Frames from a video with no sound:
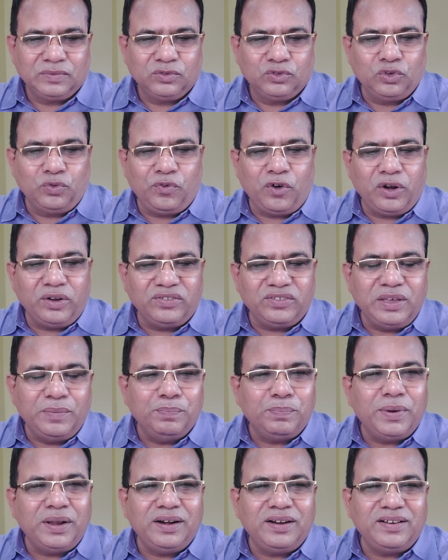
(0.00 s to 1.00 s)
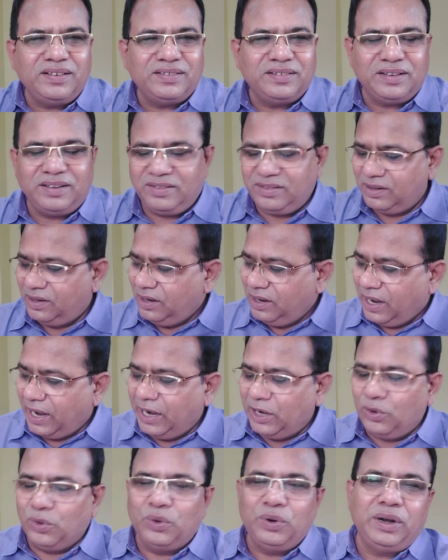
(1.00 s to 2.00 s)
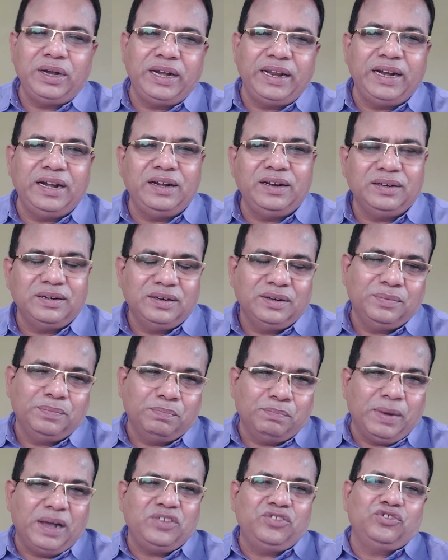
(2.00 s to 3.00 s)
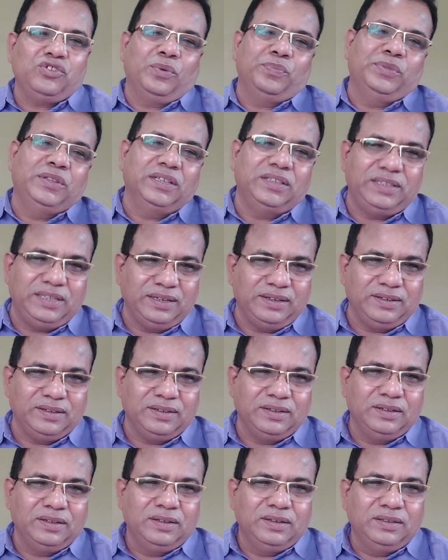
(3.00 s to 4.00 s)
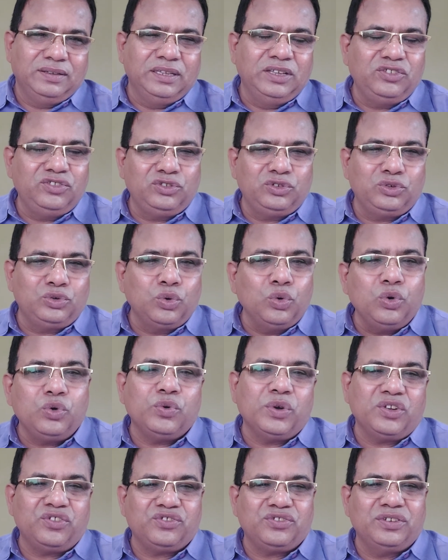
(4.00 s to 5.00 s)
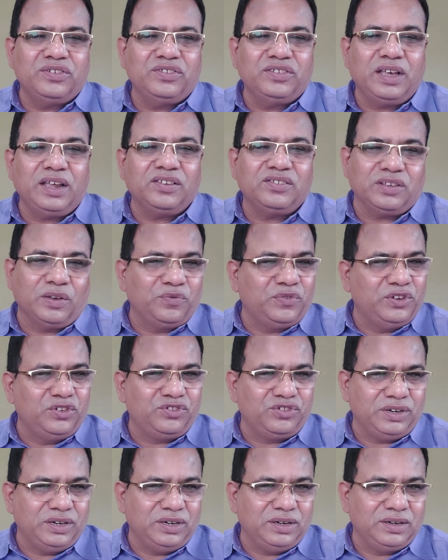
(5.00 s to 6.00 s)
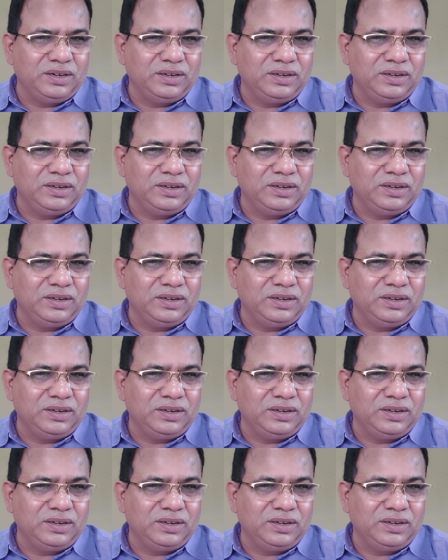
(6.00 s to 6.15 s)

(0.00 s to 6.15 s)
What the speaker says: So for a simple research I don't need much of the thing. These 2 questions are sufficient.